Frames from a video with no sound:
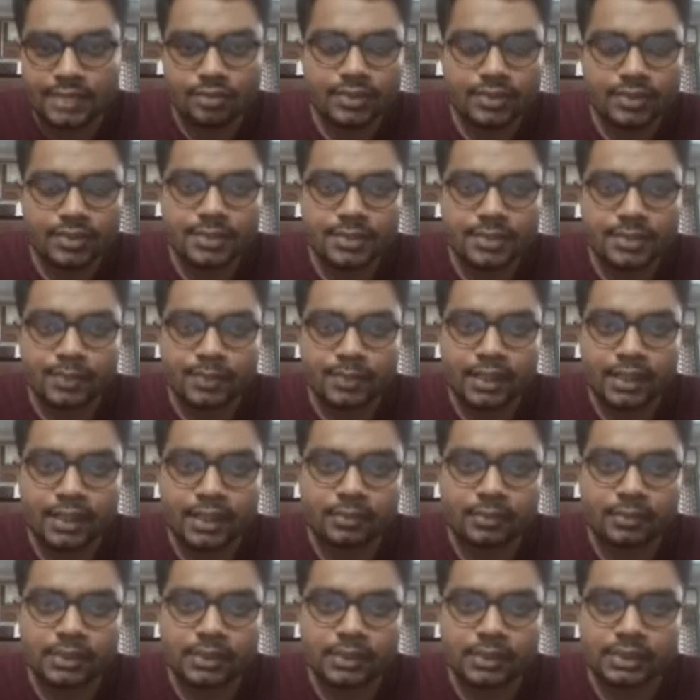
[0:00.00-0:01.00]
this planar
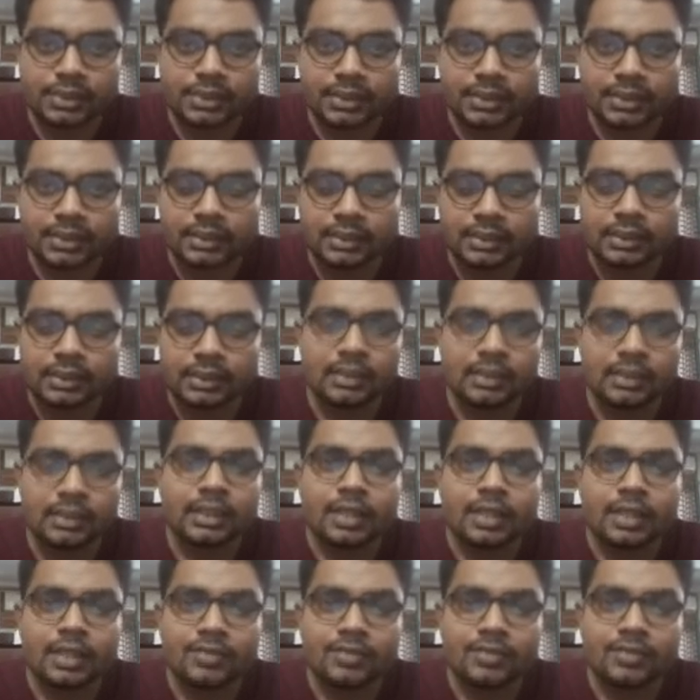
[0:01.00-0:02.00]
machine,
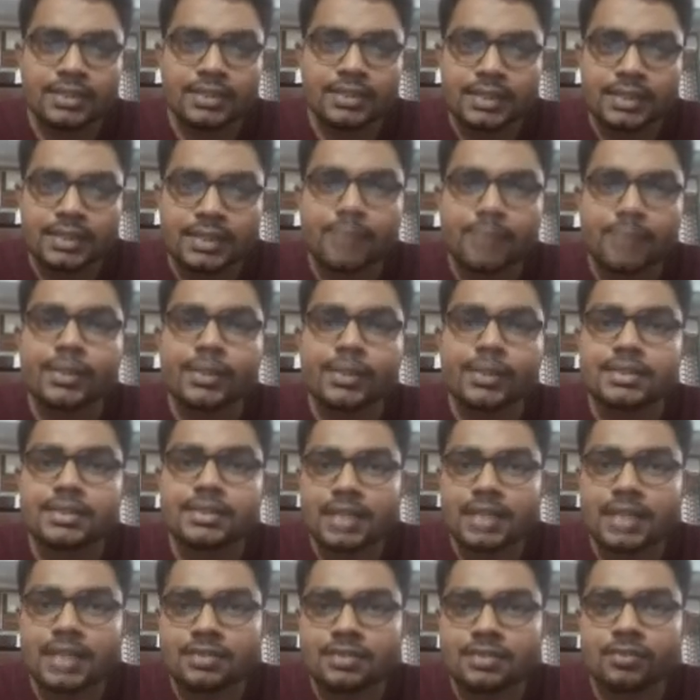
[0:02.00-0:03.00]
if the shape and
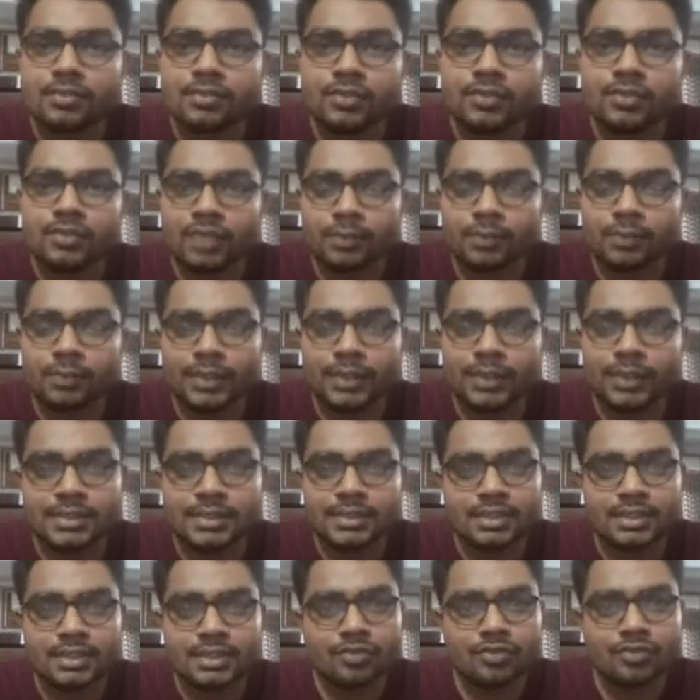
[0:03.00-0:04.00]
size of the workpiece is
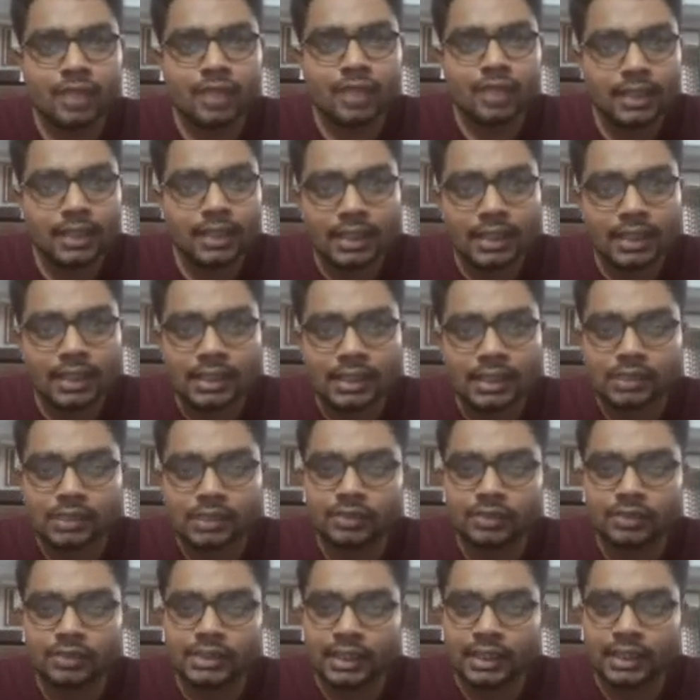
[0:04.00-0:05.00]
very large,
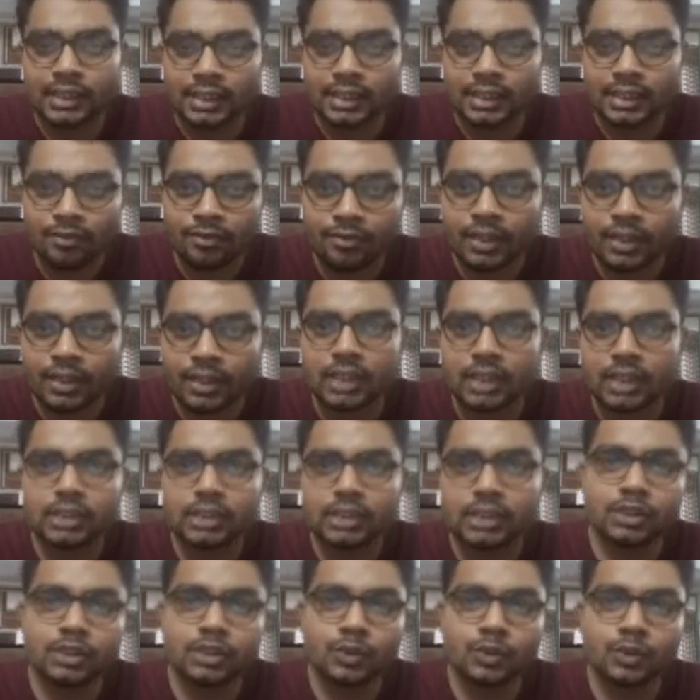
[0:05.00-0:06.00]
which are difficult
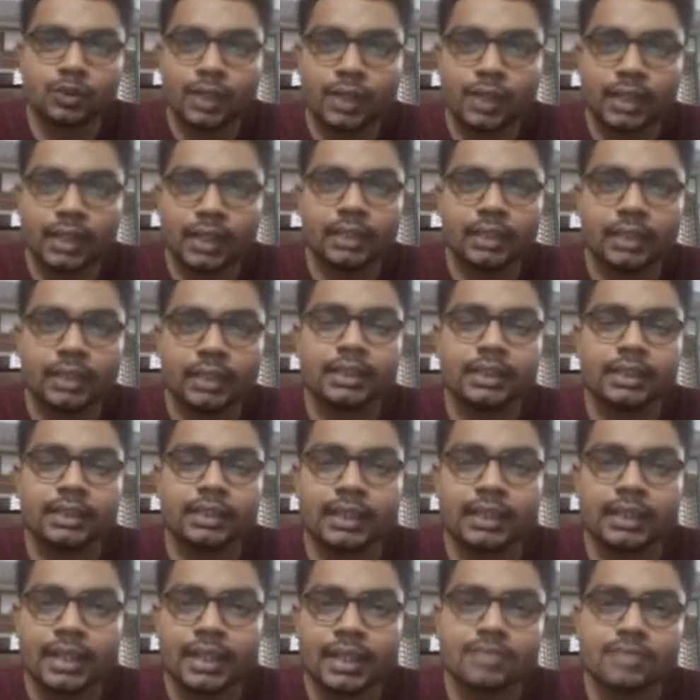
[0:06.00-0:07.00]
to hold in the
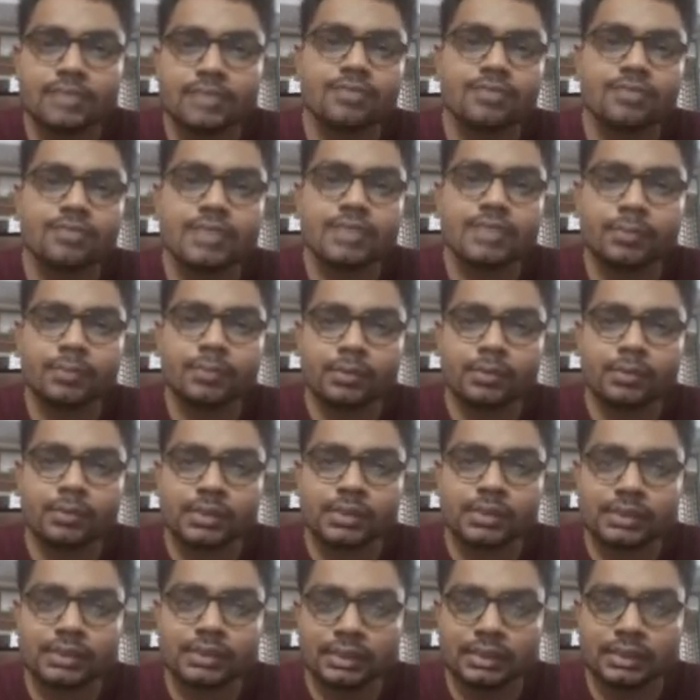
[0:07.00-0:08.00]
case of shaper
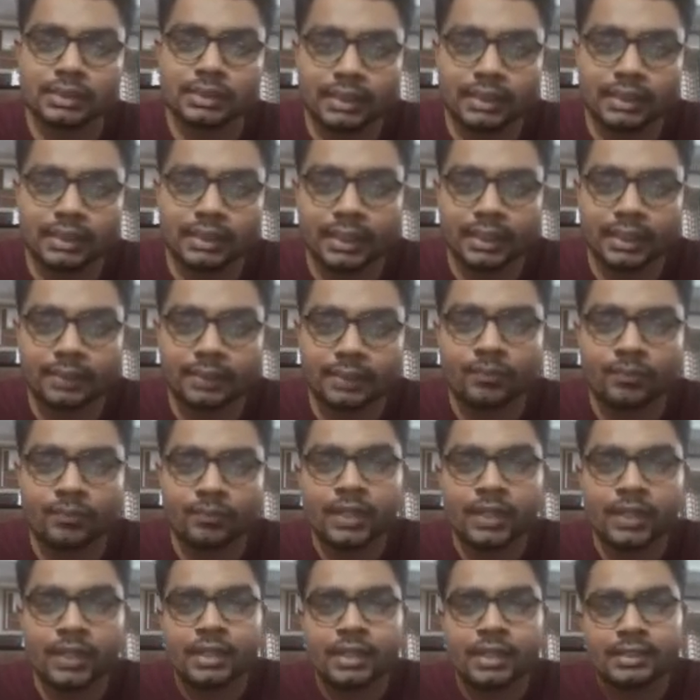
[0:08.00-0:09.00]
machine, then
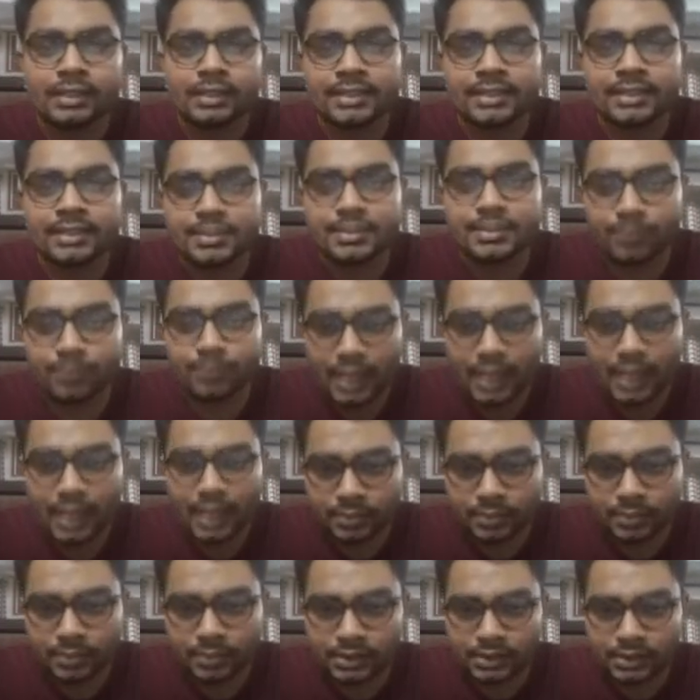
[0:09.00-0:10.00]
this planar
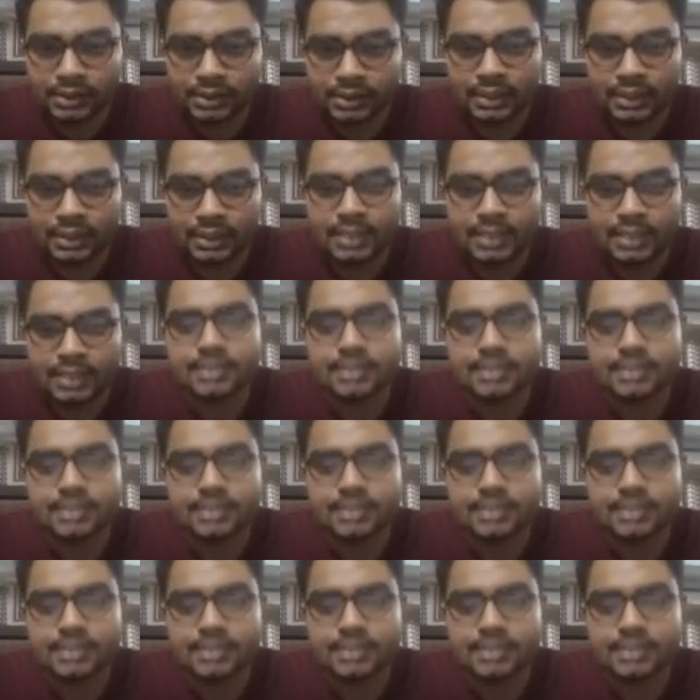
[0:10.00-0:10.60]
machine is